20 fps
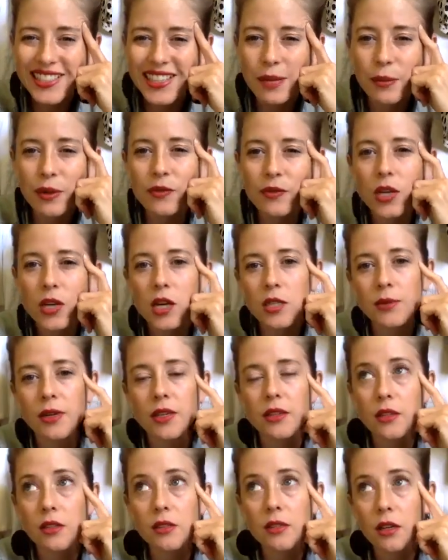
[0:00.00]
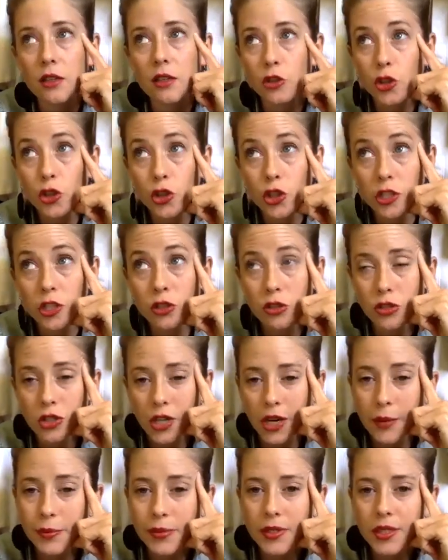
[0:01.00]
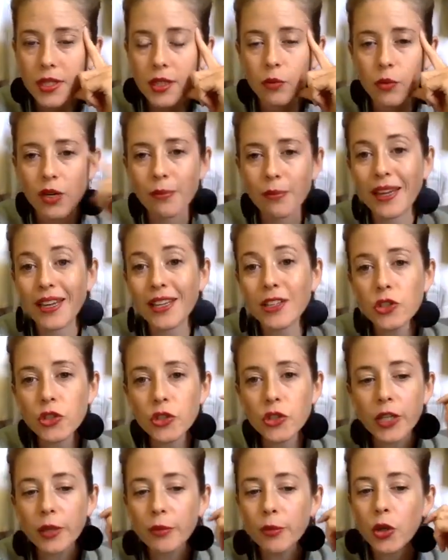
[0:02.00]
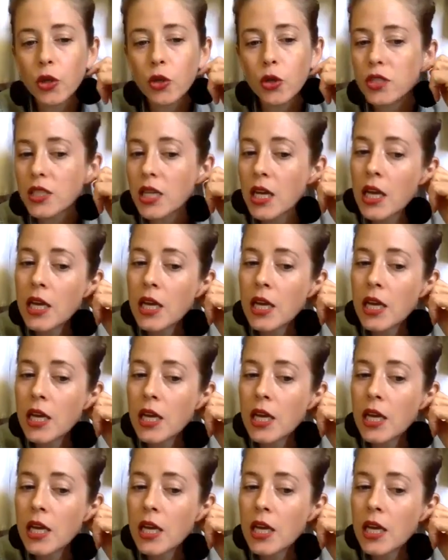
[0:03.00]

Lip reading: I've talked about this on Chic Stripes in one of my Instagram posts.